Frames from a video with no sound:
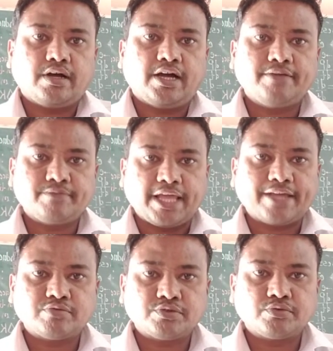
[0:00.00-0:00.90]
I am
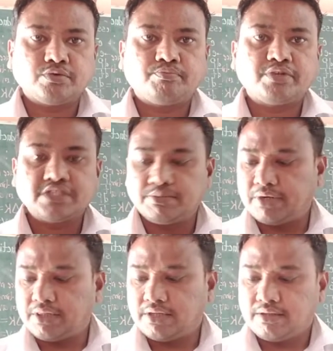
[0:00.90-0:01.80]
thankful to
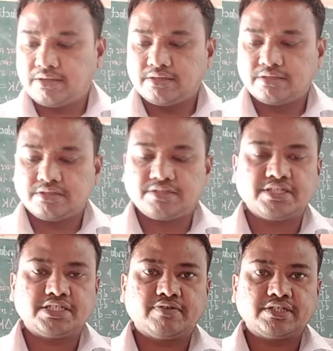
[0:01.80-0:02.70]
Principal Sri
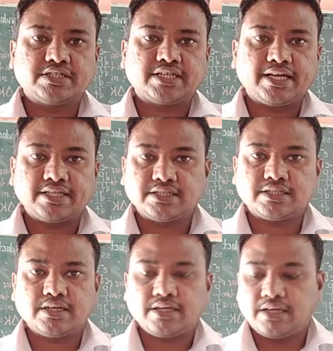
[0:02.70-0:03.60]
Shivaji
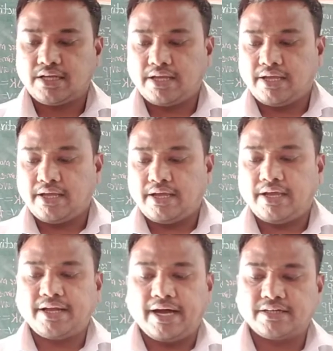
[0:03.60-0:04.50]
Science
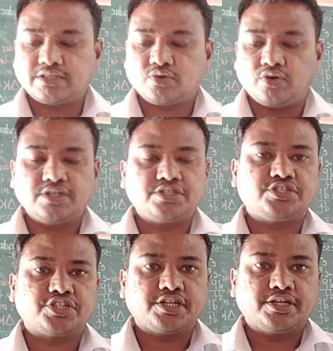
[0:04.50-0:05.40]
and Arts College
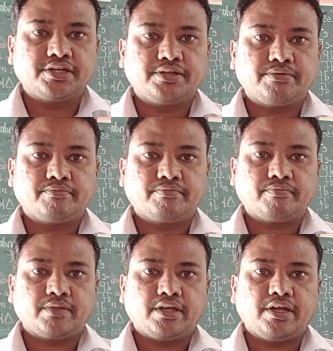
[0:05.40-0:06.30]
Chikli
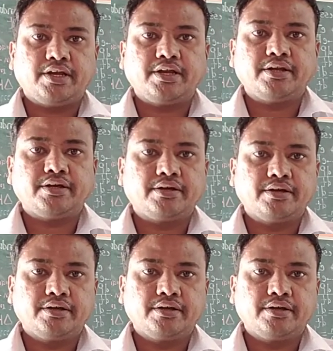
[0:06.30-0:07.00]
and